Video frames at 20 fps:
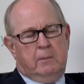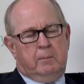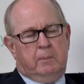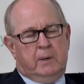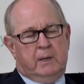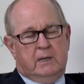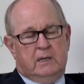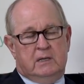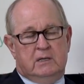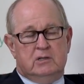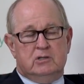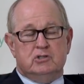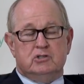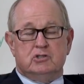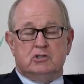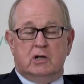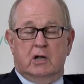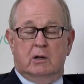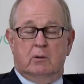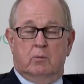But in
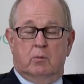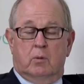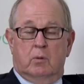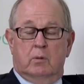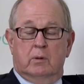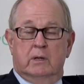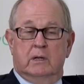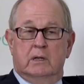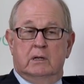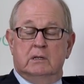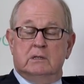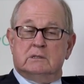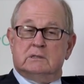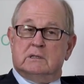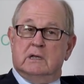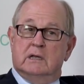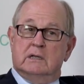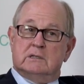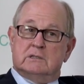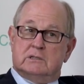general, it
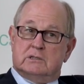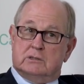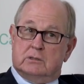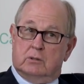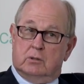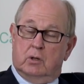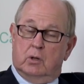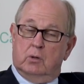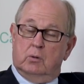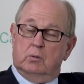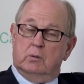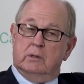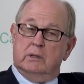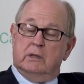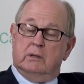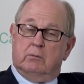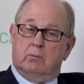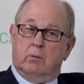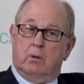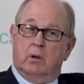is a
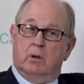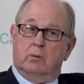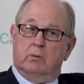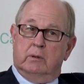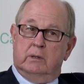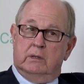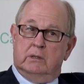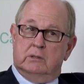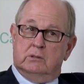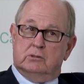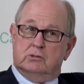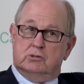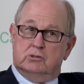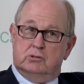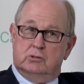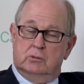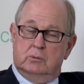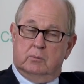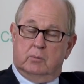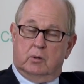slowly growing
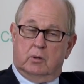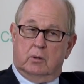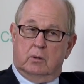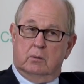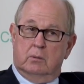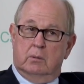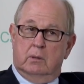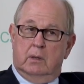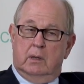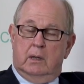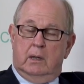tumor,